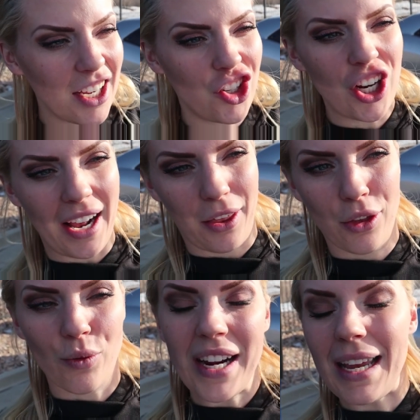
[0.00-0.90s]
could check
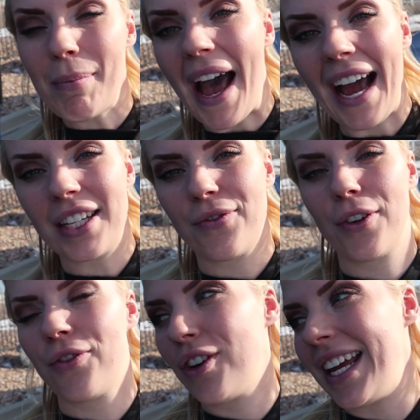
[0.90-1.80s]
three bags
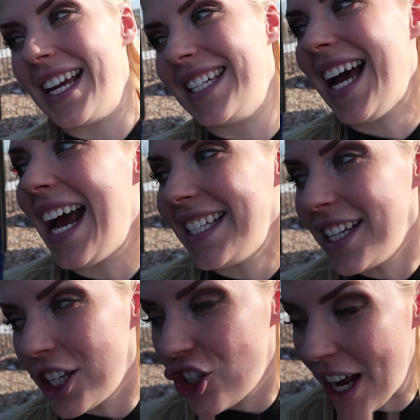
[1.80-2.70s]
for free and
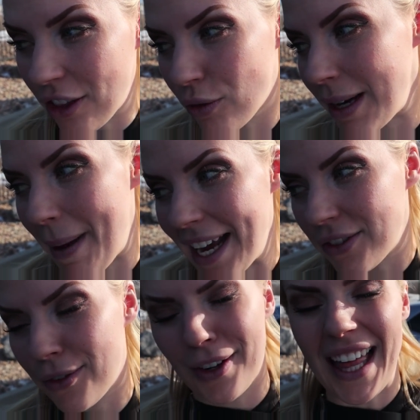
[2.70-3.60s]
Tyson could check three bags
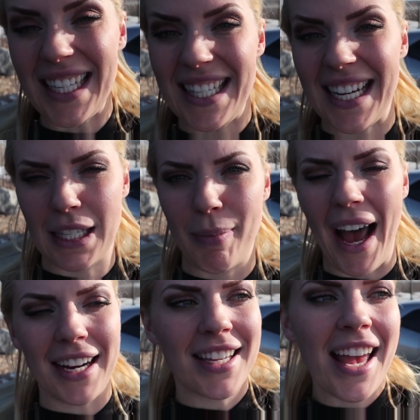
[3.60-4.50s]
for free? That's six
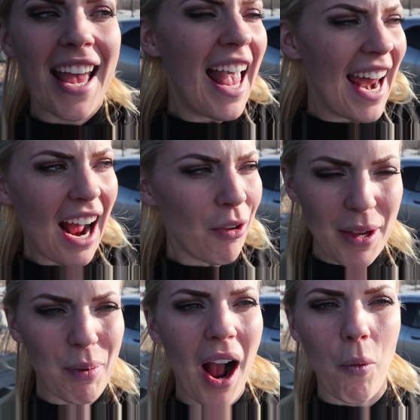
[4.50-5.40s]
bags. And I
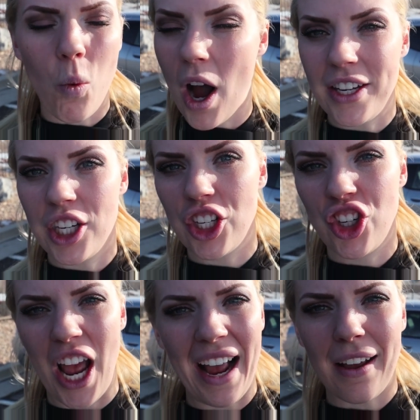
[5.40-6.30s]
only brought one to
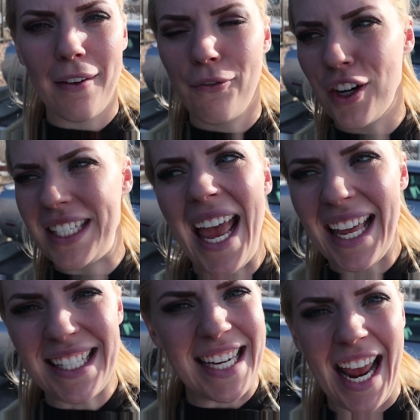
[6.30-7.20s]
check for 10